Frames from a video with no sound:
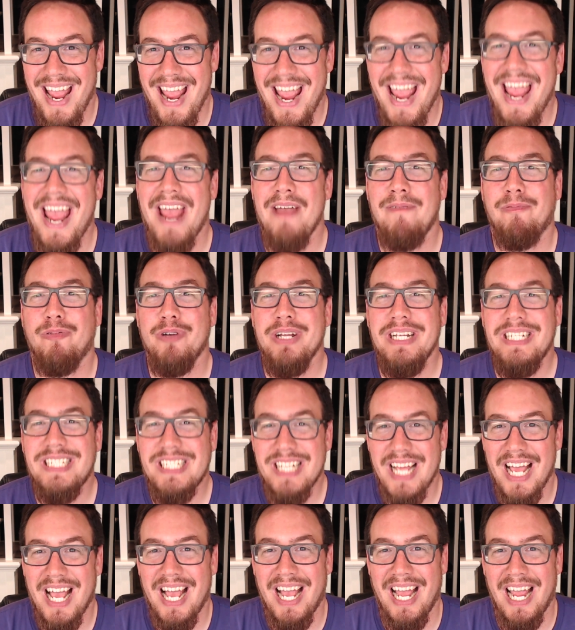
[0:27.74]
every
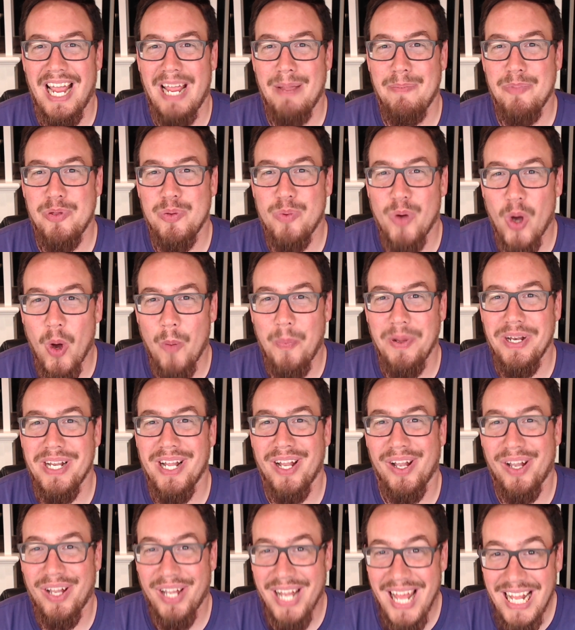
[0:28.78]
time you open a
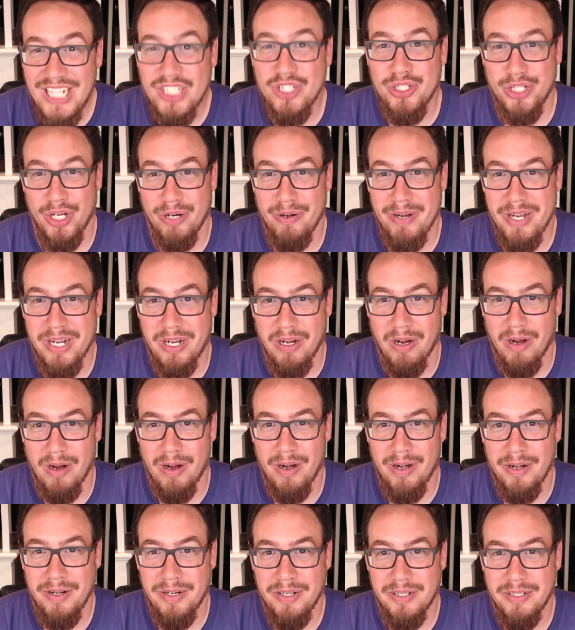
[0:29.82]
legendary
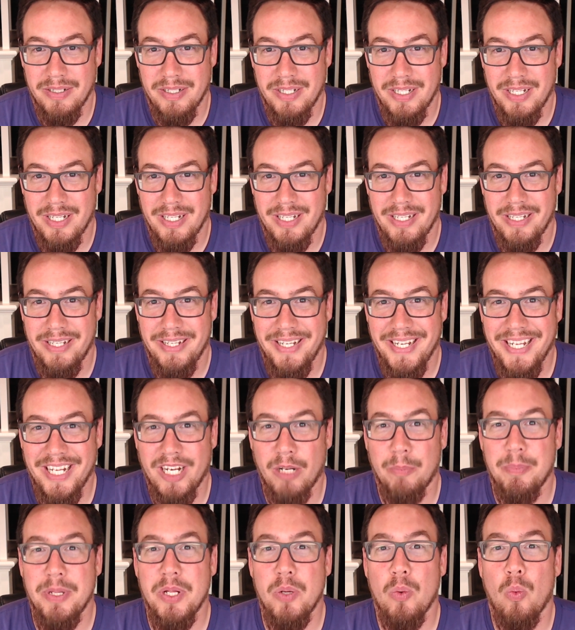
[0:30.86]
card,
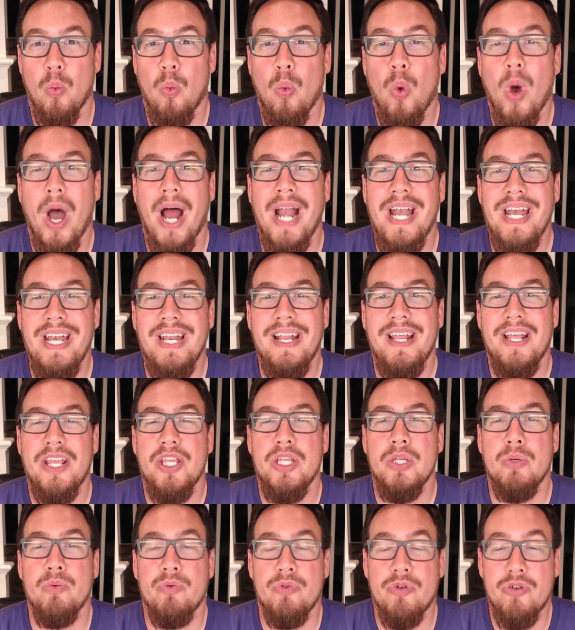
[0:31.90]
It'll be one
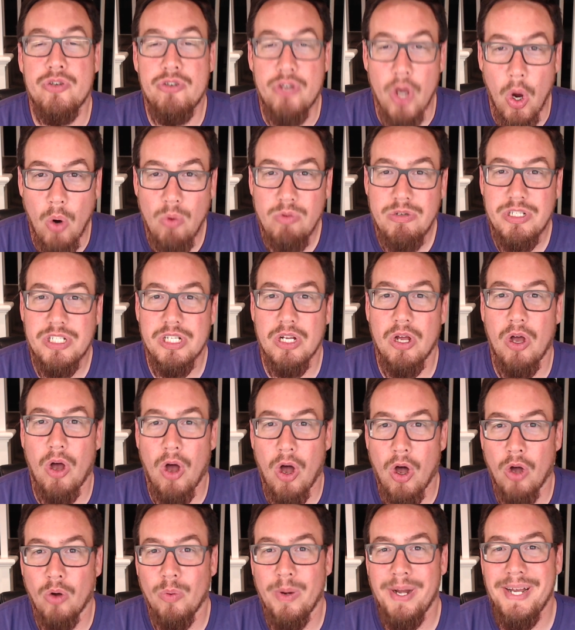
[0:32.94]
you don't
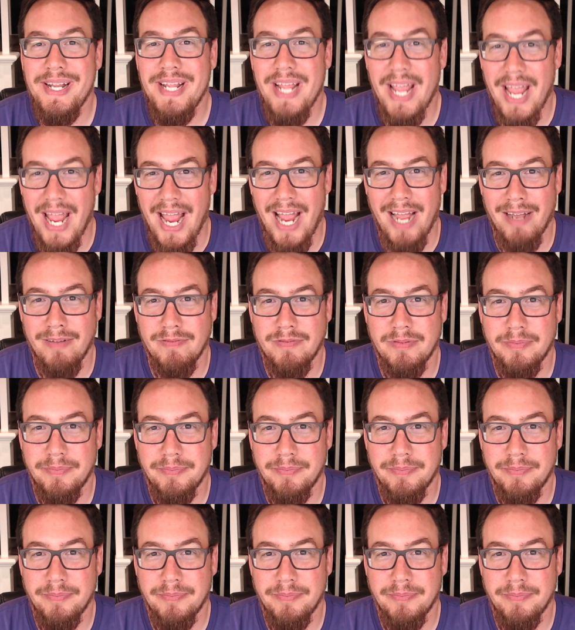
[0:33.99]
already have.